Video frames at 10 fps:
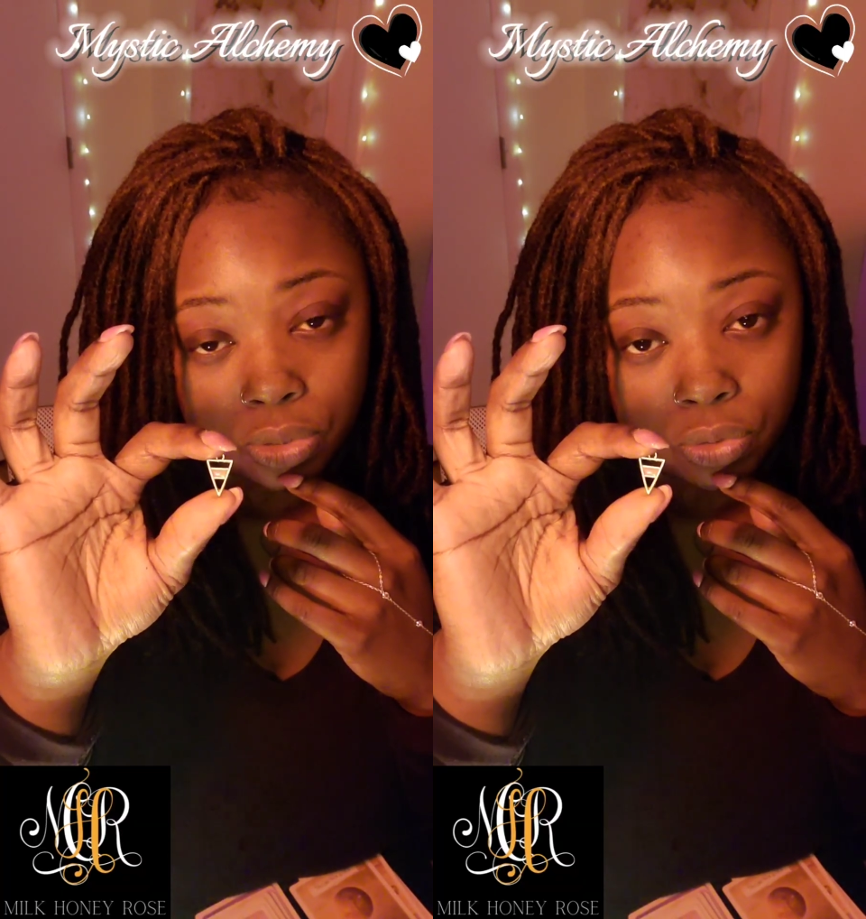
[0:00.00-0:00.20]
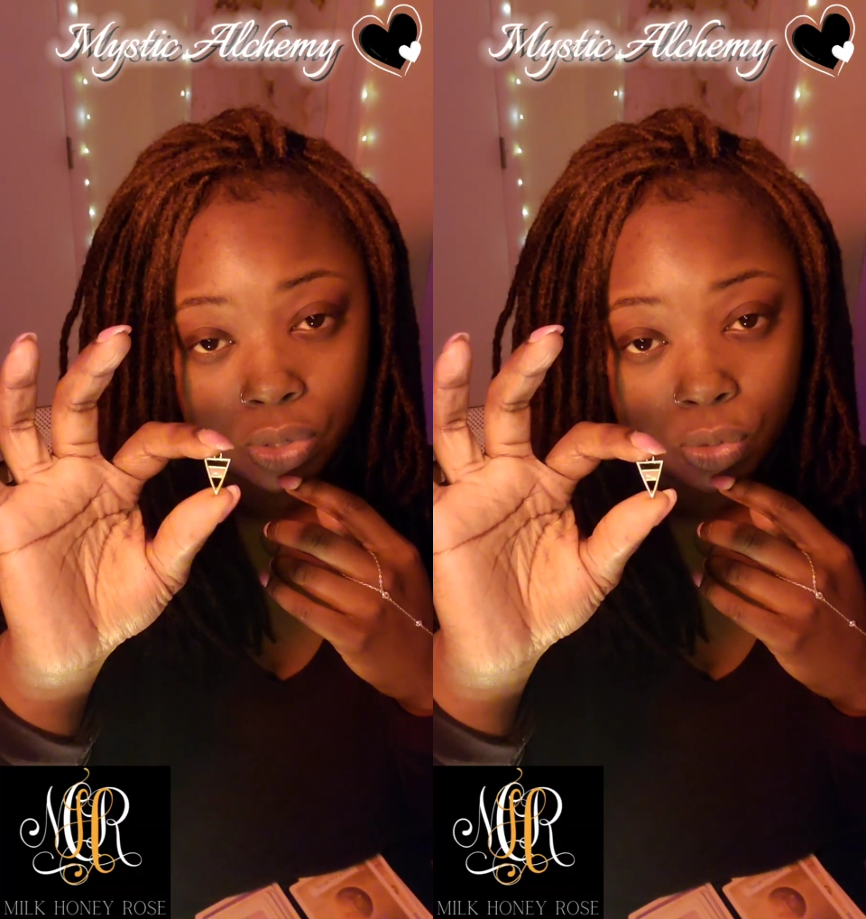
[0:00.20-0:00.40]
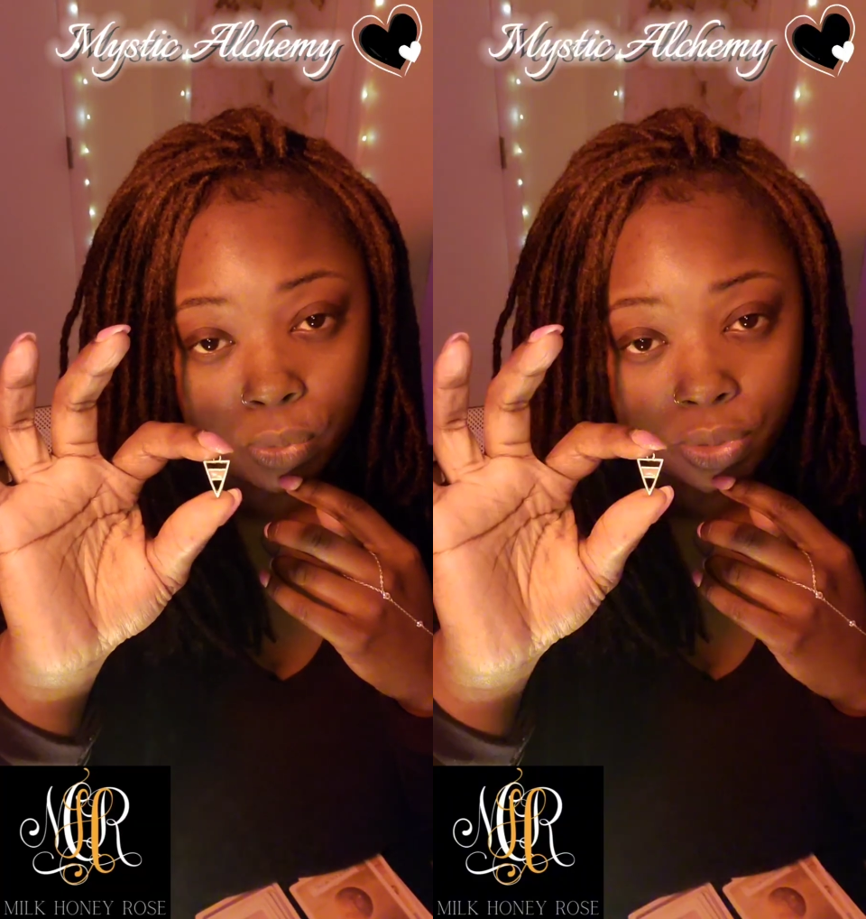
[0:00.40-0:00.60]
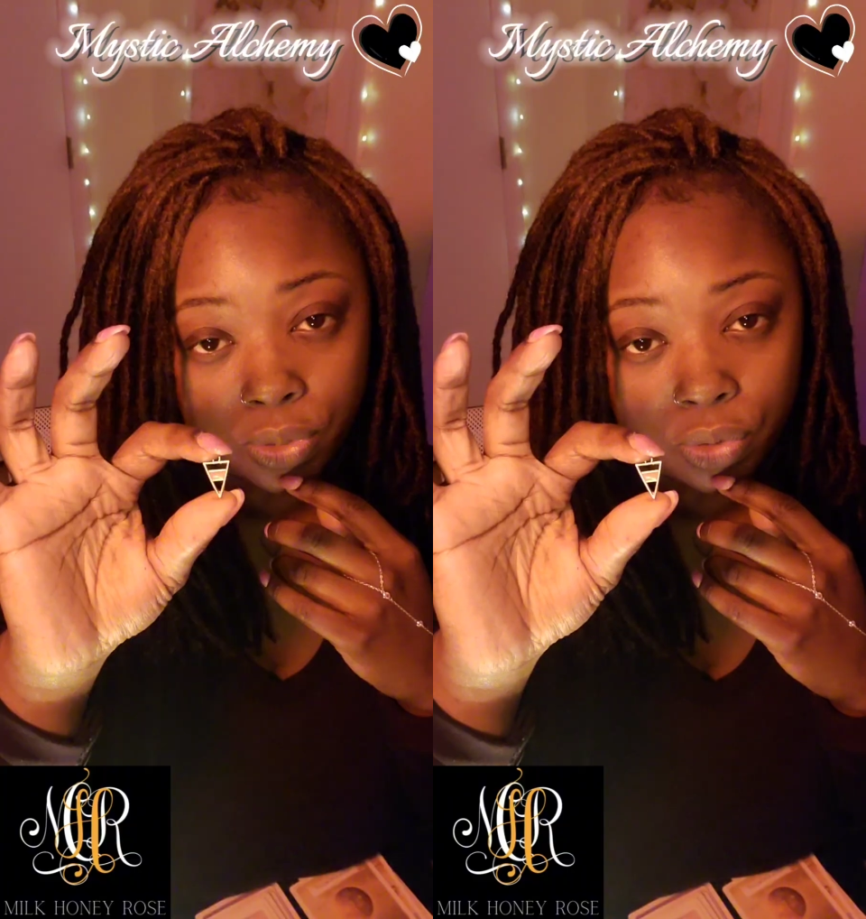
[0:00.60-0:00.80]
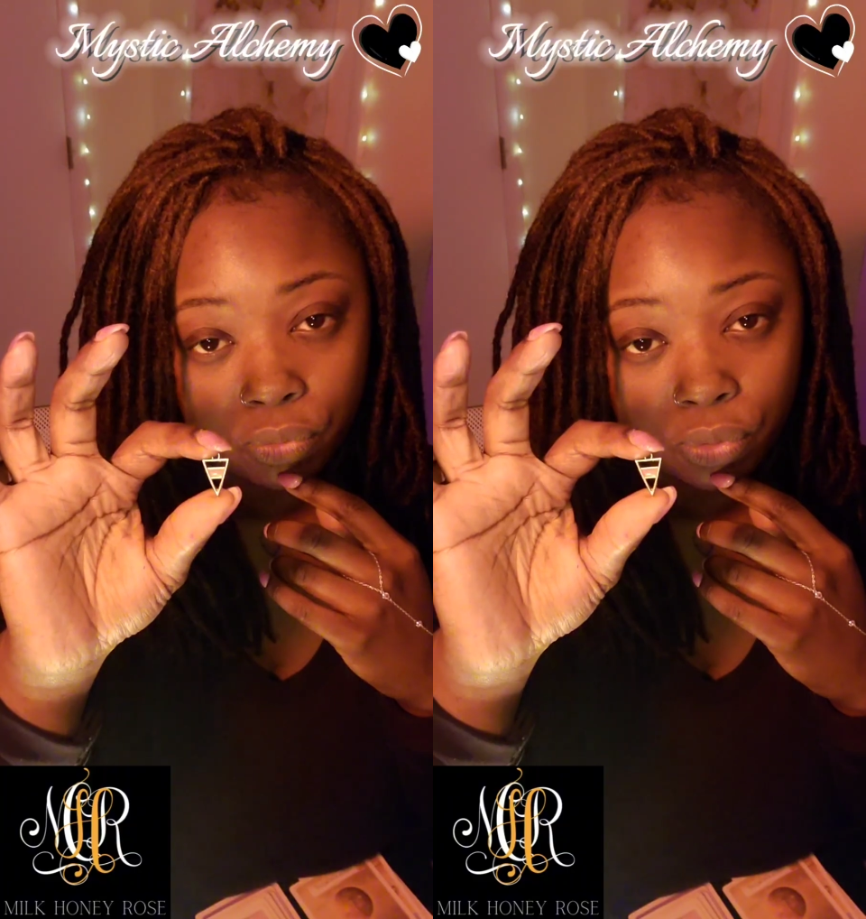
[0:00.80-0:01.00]
struggle with,
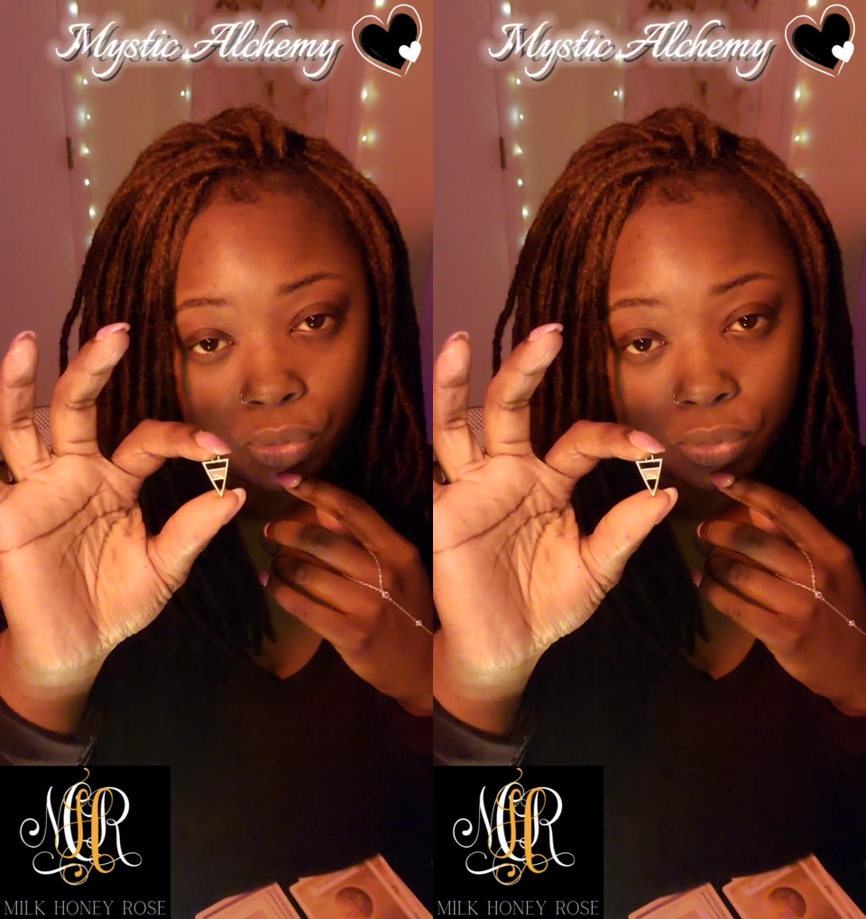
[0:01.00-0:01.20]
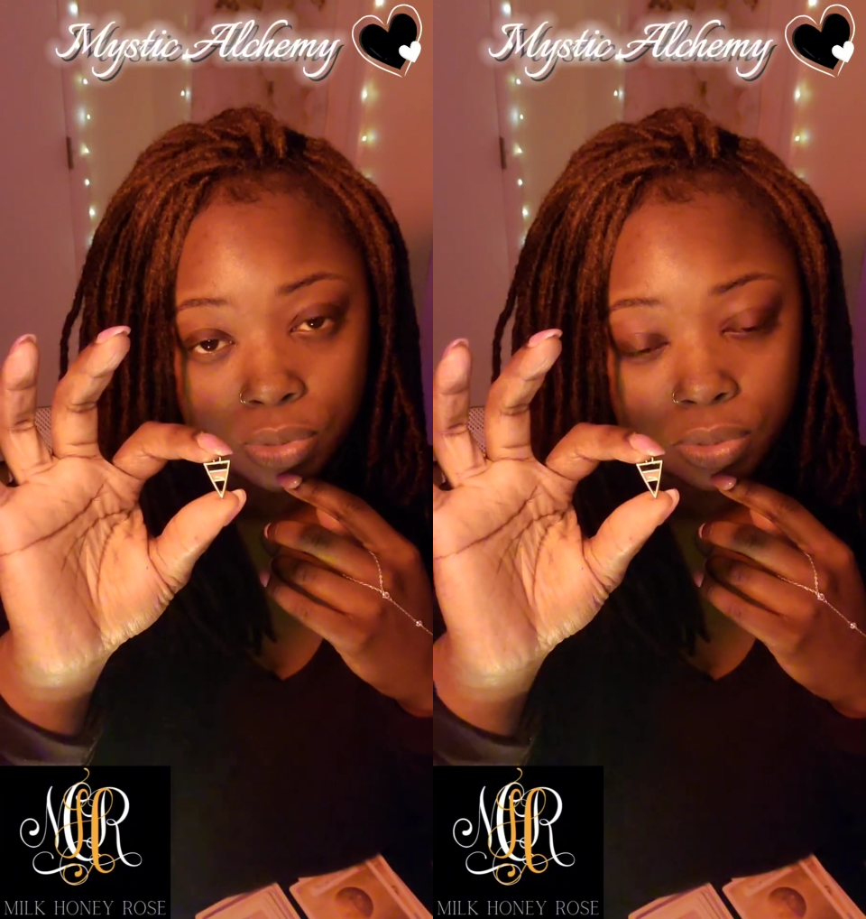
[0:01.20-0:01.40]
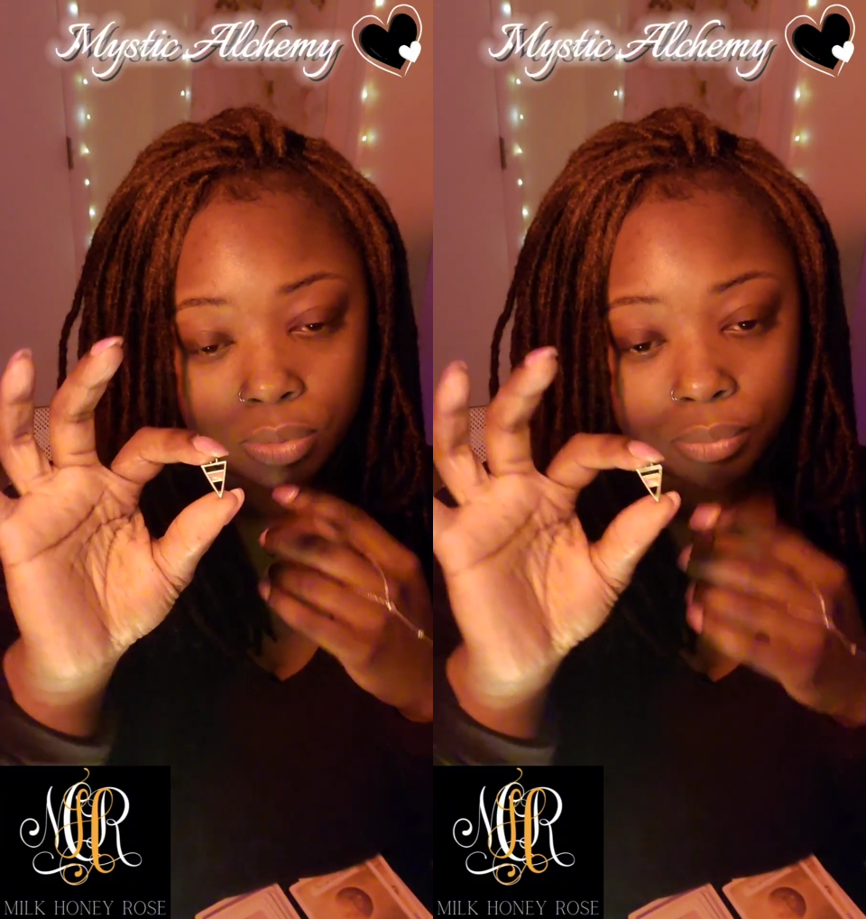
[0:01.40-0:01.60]
their root.